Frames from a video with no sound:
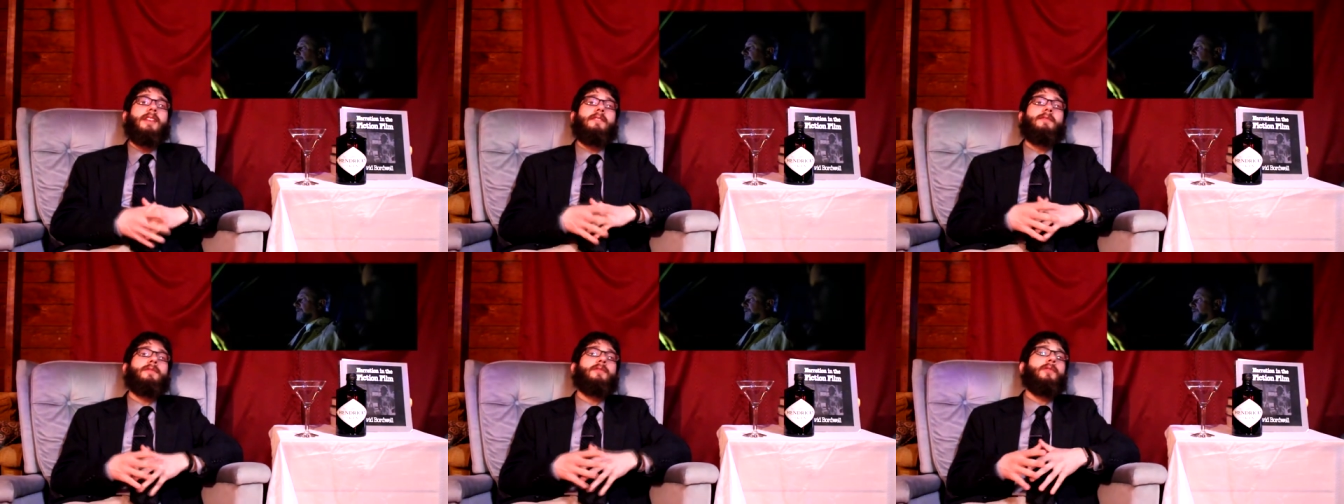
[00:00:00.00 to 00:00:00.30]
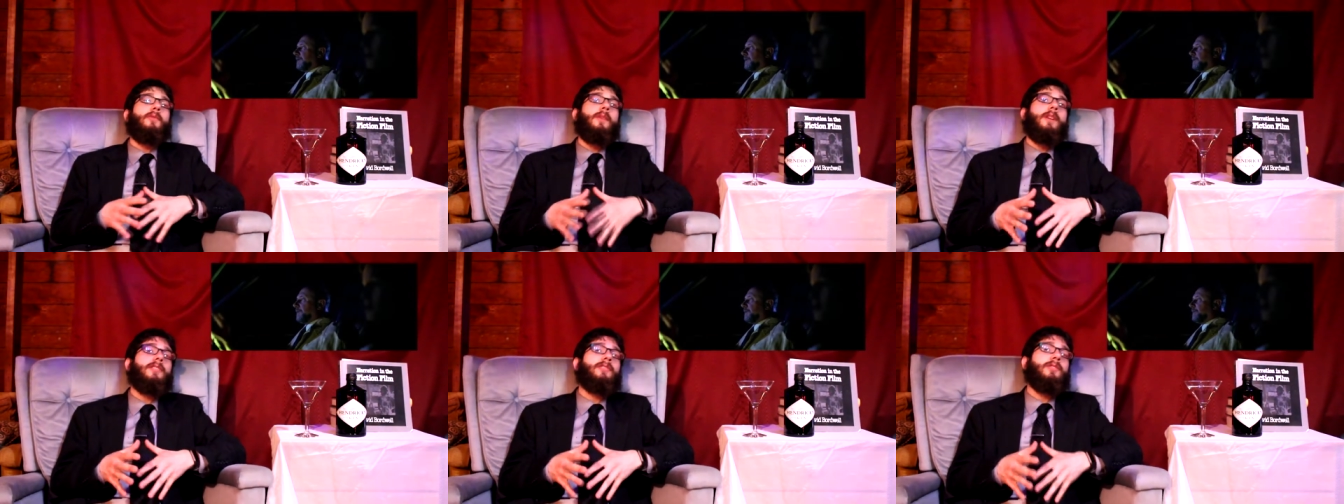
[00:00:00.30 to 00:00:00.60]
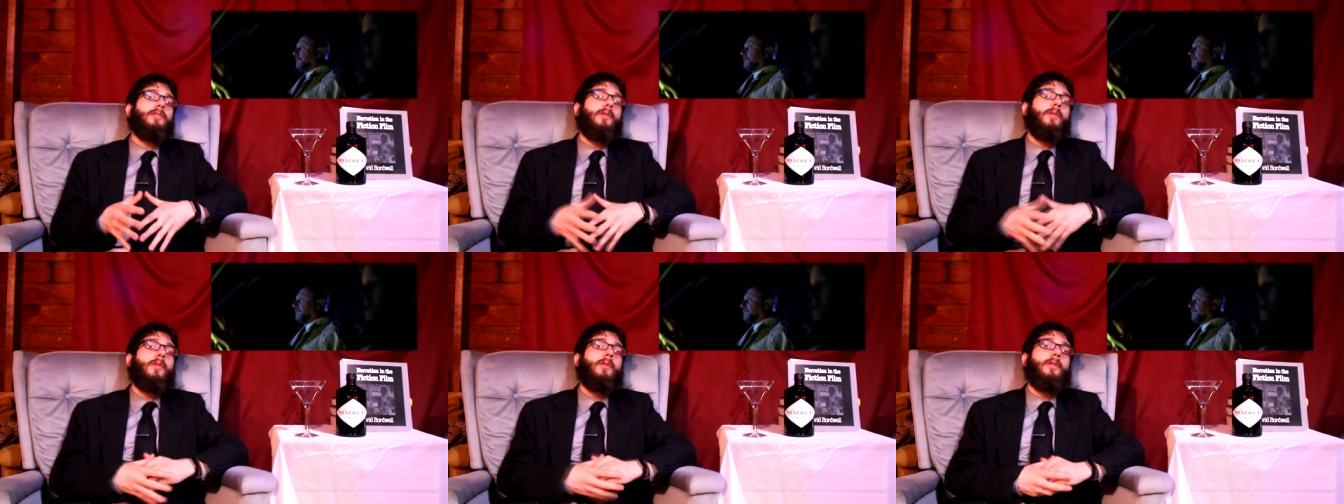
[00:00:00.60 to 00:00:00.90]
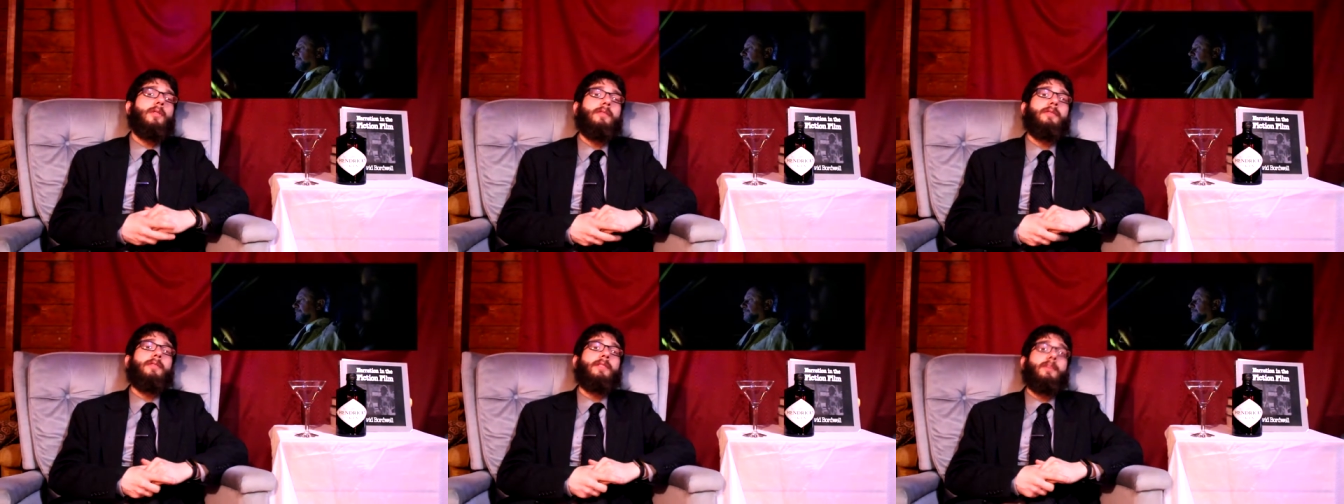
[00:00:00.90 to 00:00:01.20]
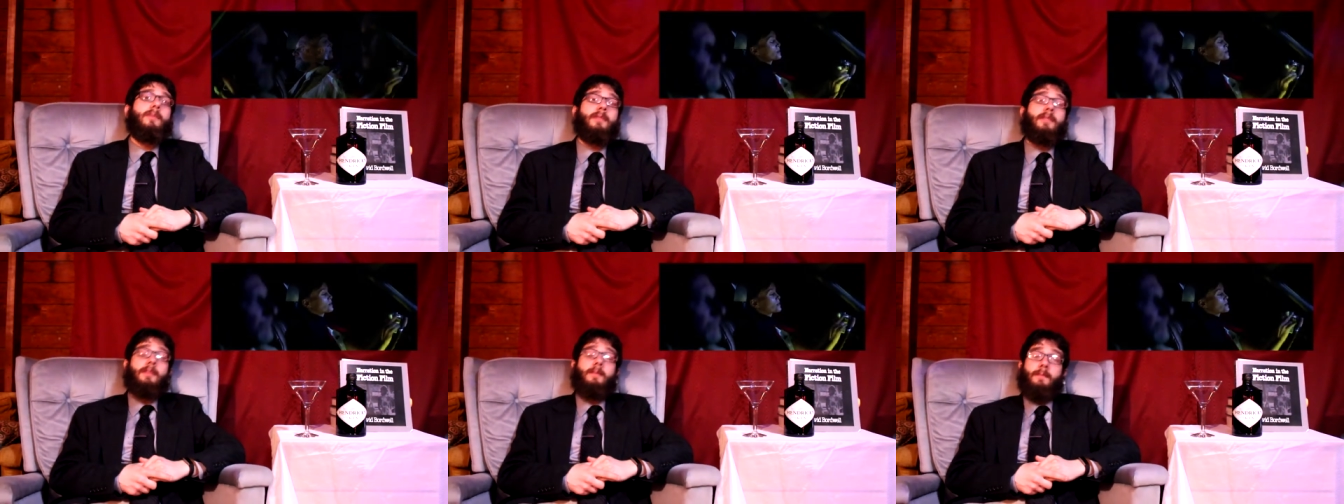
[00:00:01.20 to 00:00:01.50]
influential horror
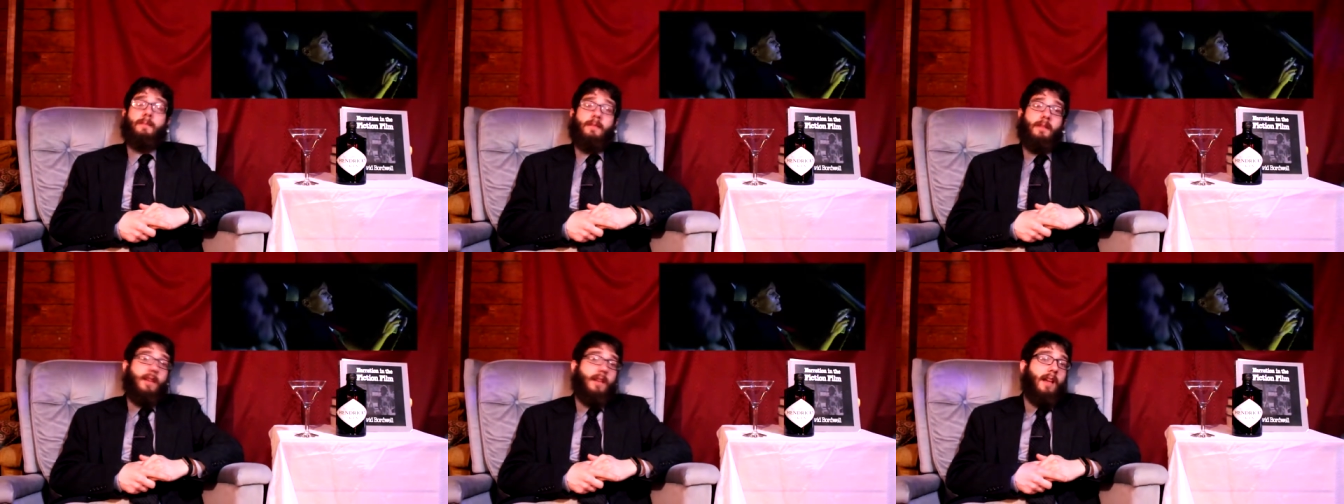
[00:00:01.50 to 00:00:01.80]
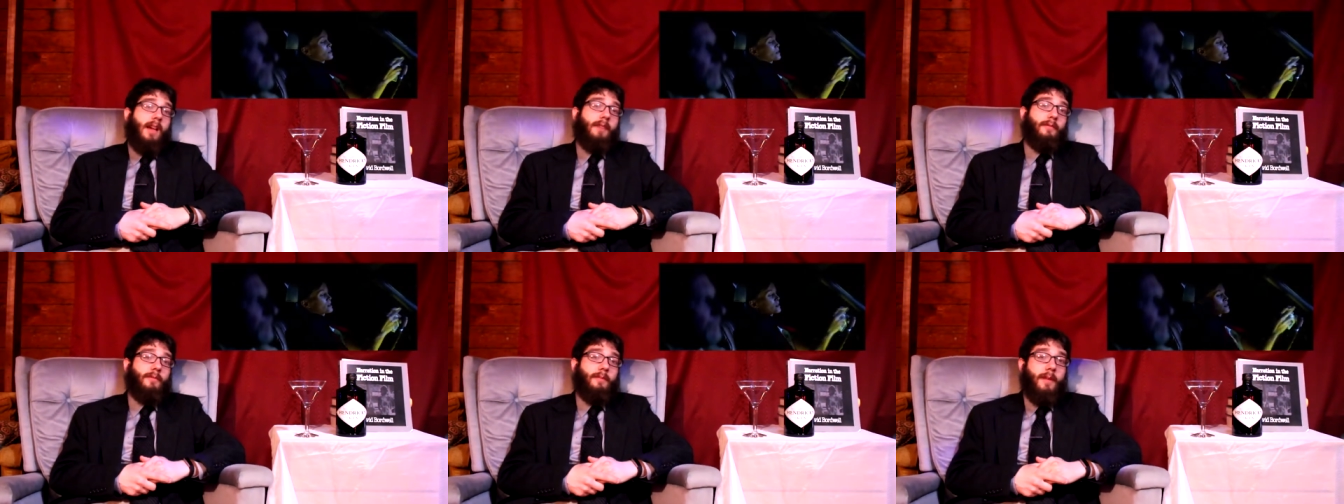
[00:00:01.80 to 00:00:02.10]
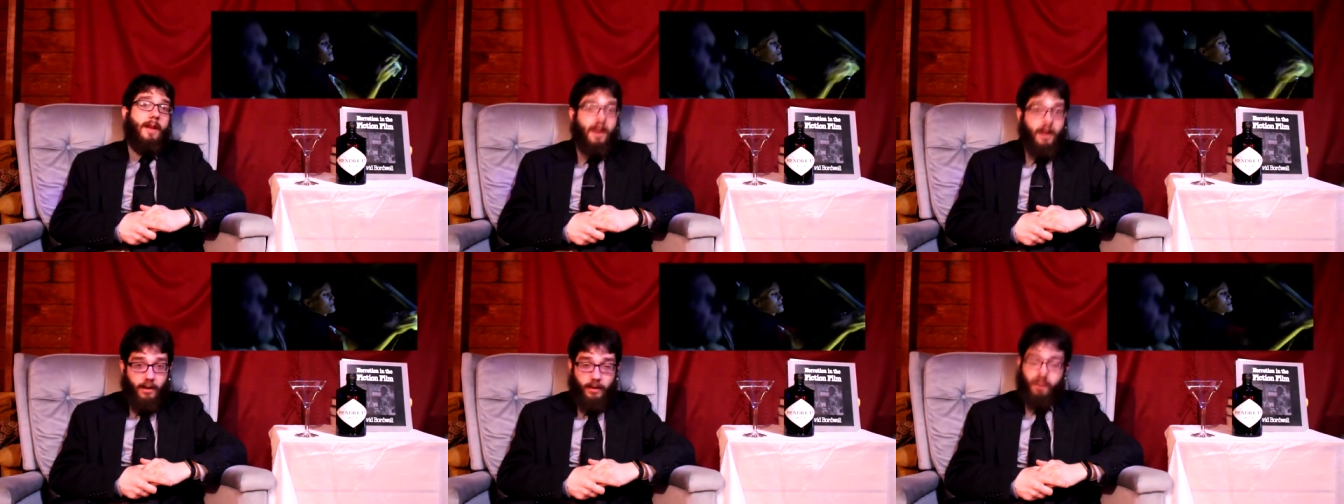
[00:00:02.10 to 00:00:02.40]
films ever made.